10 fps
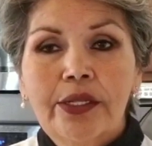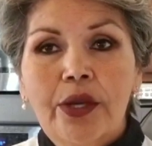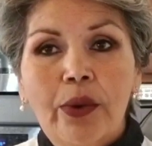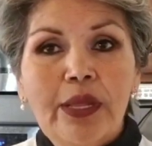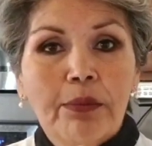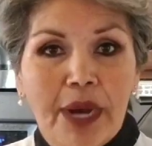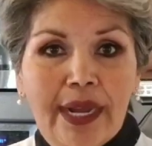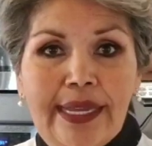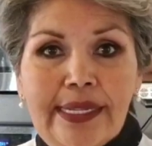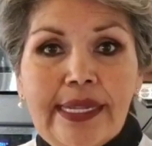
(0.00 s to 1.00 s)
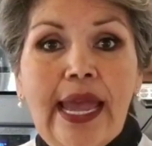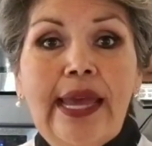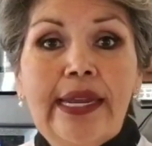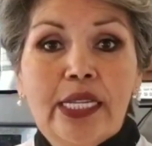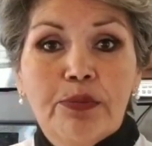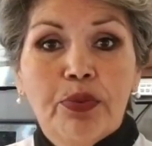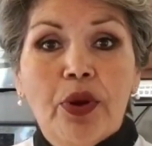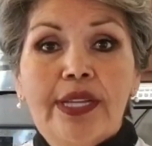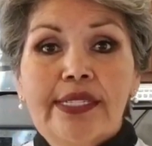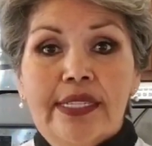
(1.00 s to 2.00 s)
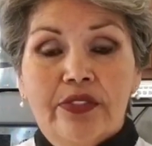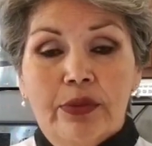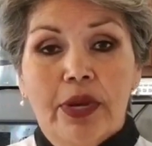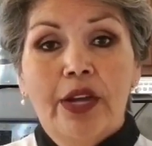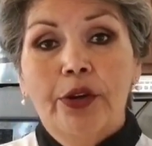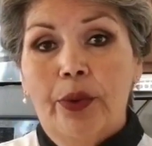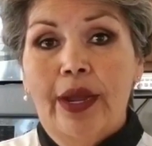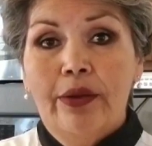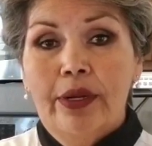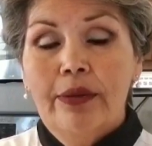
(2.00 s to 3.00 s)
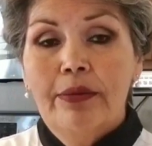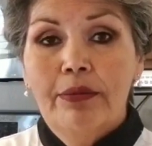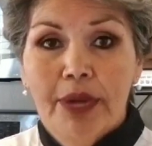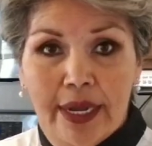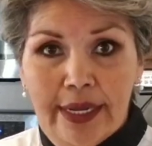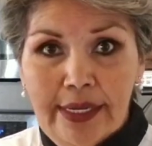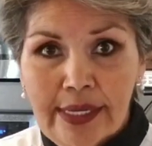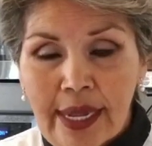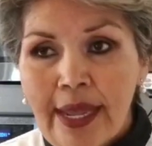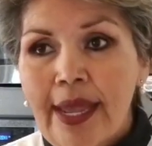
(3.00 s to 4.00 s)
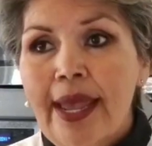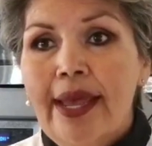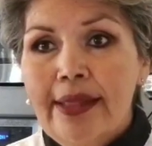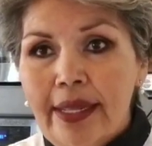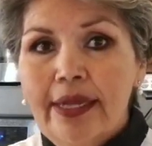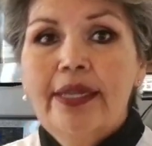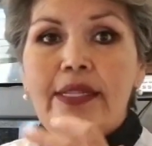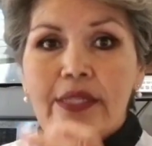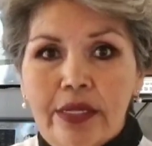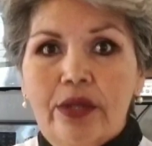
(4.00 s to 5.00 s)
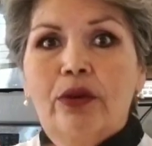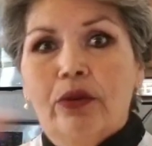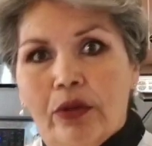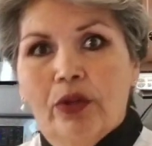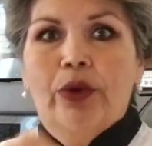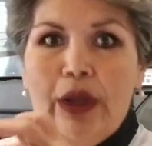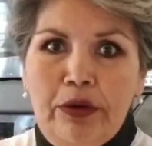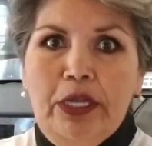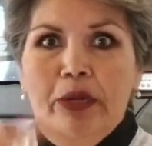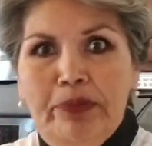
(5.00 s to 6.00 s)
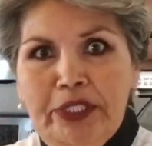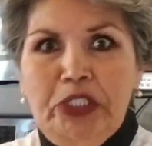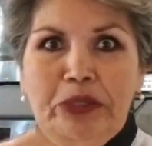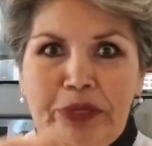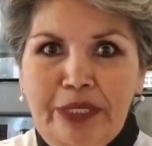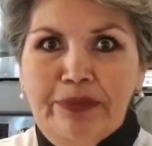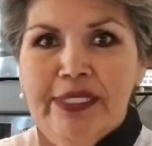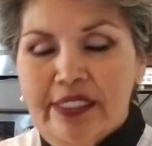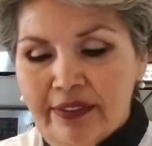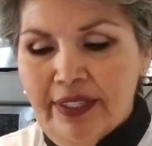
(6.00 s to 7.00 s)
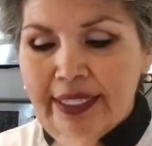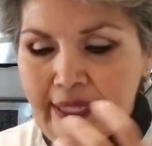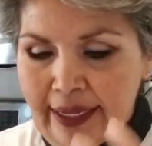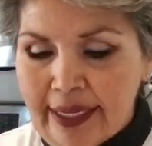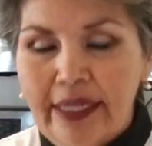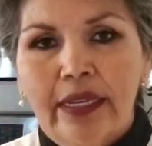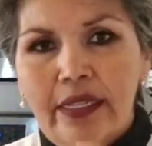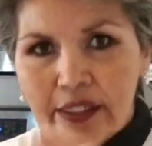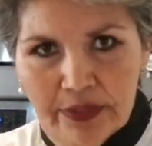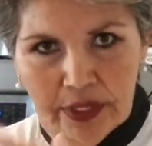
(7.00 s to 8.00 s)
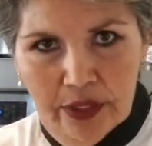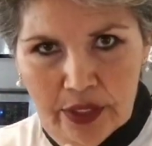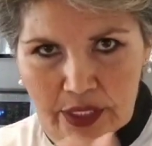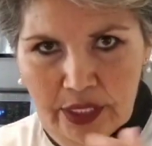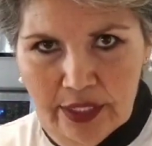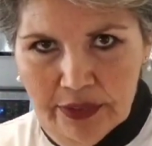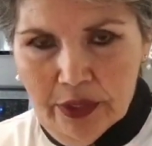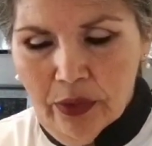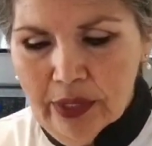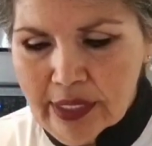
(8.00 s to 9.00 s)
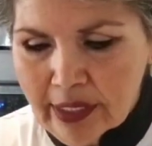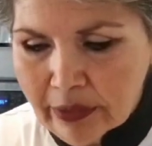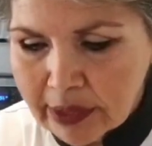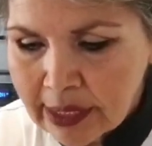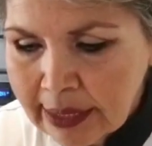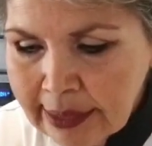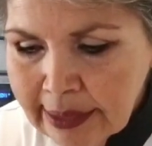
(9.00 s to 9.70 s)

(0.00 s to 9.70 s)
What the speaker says: you go in the mines and it's processed from underground mines, and then it's ground up and chopped up and stuff like that, and to different coarse levels.